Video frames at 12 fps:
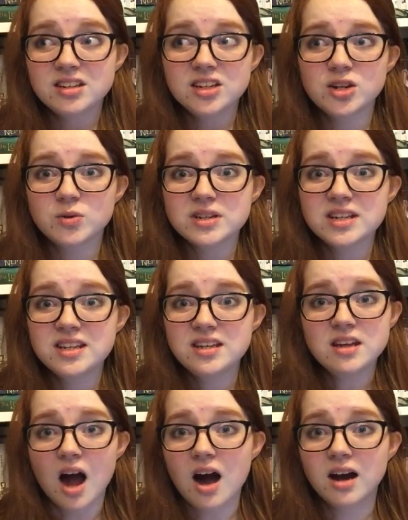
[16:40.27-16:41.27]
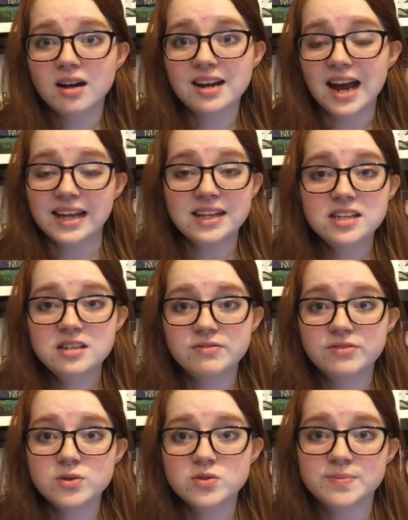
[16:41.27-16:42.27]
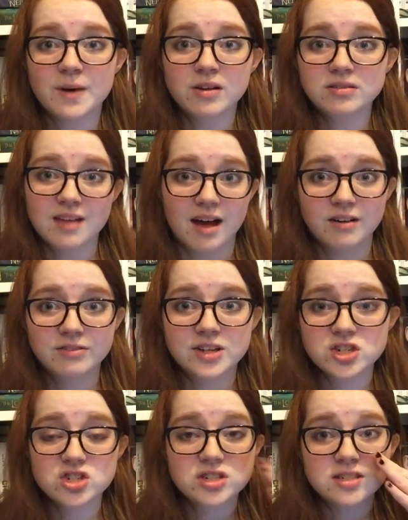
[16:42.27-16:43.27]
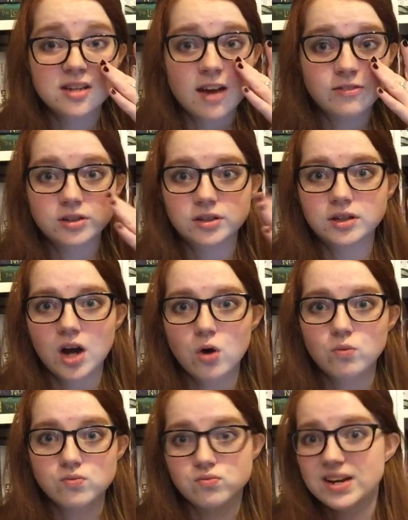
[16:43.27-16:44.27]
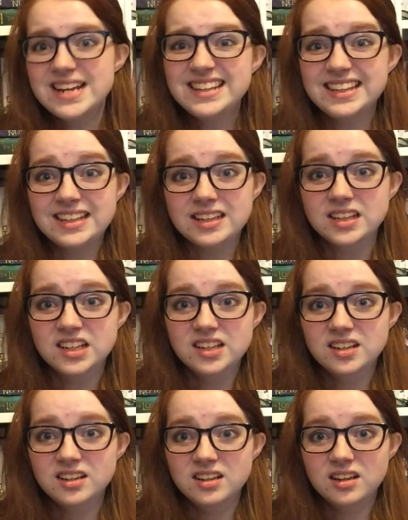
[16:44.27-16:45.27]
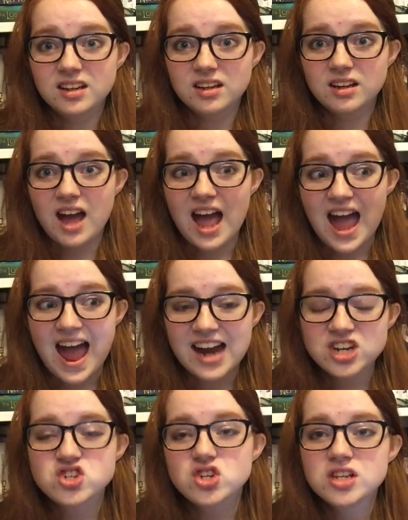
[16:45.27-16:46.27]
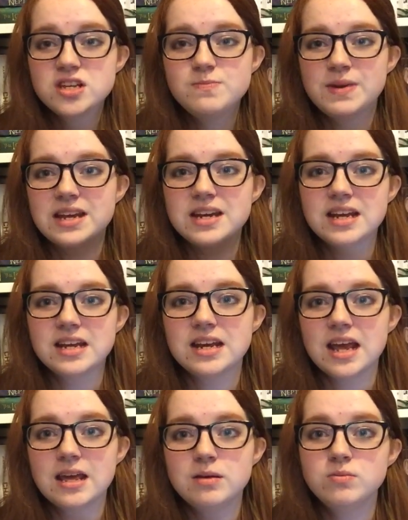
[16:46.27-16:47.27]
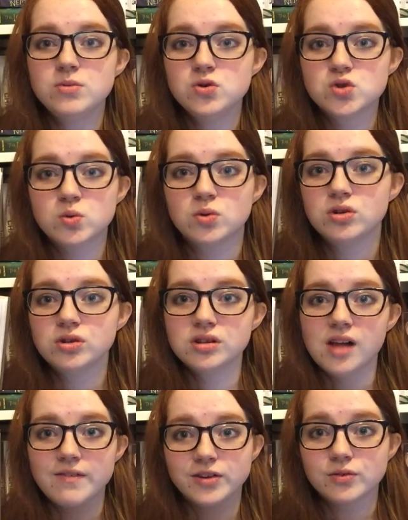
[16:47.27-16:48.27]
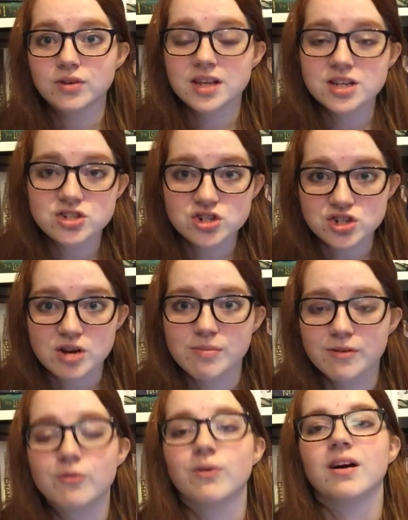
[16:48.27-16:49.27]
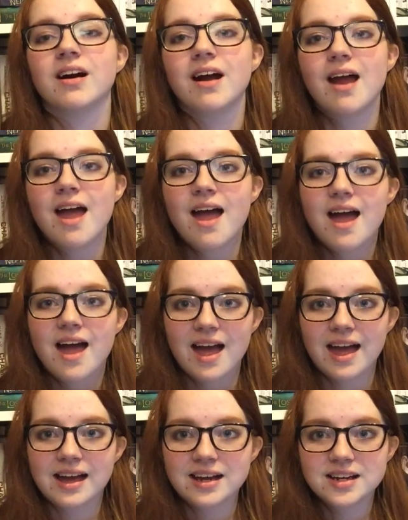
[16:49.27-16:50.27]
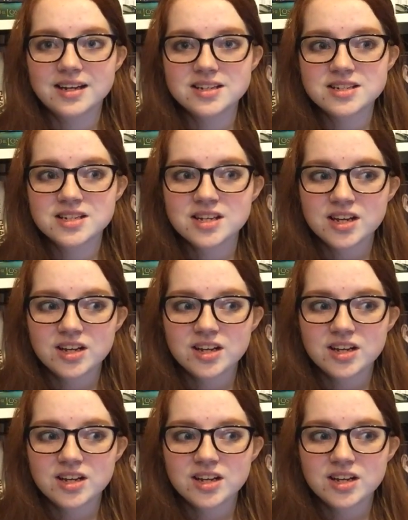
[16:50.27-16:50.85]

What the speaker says: you know, young, naive views about love because she's never really actually been in a mutual loving relationship before. And